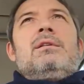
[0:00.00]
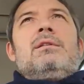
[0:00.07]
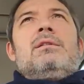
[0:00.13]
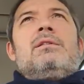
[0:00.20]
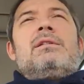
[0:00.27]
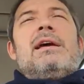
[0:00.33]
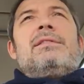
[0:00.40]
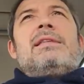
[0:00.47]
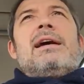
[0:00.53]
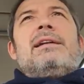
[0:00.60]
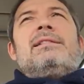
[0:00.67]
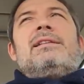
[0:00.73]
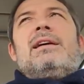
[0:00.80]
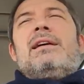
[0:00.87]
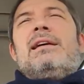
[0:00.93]
said
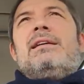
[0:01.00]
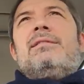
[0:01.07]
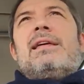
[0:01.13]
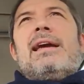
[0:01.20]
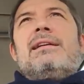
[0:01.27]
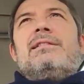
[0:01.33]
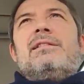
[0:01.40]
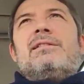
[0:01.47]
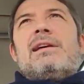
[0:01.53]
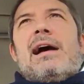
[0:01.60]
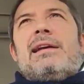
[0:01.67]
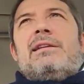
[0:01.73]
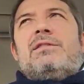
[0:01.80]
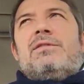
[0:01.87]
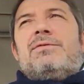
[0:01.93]
that they had
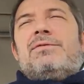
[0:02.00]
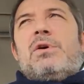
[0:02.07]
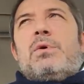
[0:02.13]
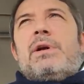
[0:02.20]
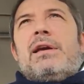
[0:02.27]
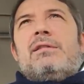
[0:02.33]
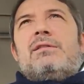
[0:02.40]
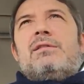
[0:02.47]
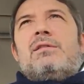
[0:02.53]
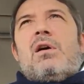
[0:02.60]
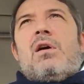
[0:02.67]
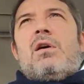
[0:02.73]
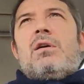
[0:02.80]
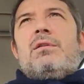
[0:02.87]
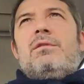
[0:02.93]
decided to focus
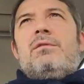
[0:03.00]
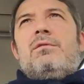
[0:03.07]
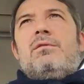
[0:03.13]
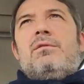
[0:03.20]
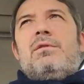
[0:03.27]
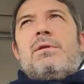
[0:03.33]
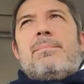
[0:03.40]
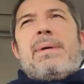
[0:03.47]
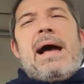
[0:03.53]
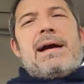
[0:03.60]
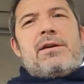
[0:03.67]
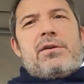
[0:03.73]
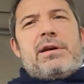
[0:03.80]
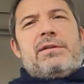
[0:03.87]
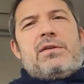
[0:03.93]
on the
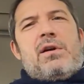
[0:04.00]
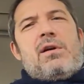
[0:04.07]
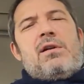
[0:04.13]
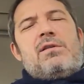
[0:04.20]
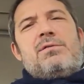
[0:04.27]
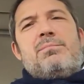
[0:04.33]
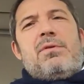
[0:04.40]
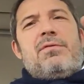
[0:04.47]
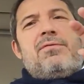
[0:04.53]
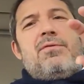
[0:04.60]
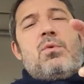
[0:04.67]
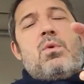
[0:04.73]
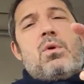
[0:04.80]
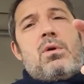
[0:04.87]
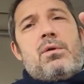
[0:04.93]
backer guitars
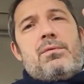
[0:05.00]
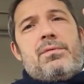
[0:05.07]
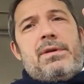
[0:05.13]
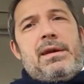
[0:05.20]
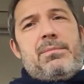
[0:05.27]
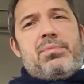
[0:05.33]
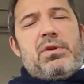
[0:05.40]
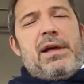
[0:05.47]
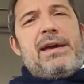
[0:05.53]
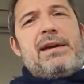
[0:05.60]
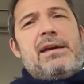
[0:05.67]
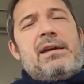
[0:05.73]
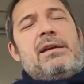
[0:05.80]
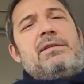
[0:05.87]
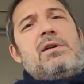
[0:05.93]
before the
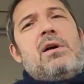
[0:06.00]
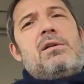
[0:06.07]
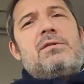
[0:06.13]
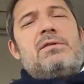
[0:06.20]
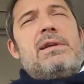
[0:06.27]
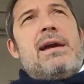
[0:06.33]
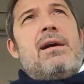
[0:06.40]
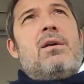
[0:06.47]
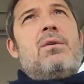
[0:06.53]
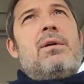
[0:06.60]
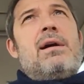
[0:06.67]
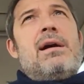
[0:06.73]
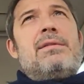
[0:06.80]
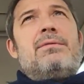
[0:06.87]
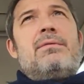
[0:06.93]
Plague guitars now,
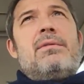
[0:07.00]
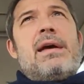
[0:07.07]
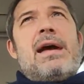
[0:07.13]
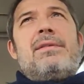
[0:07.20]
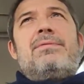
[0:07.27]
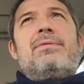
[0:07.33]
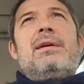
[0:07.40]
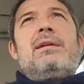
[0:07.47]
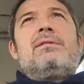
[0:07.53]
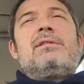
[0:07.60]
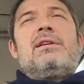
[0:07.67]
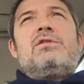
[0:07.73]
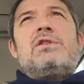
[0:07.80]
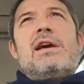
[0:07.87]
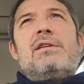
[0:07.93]
at, at the
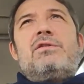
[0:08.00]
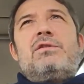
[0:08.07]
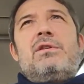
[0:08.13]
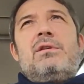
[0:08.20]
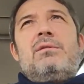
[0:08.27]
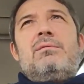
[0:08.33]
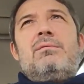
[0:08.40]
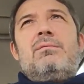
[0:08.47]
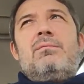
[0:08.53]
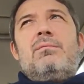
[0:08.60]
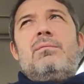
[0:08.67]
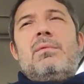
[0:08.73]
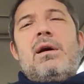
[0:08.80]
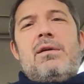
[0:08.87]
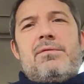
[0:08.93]
suggestion
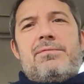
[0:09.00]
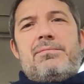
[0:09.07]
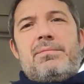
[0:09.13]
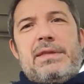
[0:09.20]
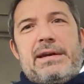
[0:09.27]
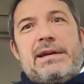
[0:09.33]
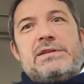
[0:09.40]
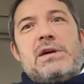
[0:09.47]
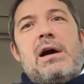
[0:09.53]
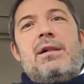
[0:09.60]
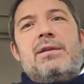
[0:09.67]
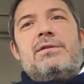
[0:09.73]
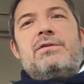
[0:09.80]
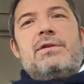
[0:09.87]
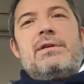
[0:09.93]
of the
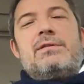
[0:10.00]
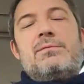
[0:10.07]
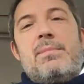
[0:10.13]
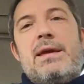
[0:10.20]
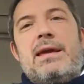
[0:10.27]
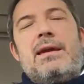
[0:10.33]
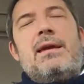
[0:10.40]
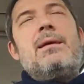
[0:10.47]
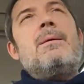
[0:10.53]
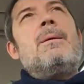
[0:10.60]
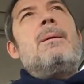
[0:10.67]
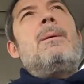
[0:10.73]
guitarologist, me.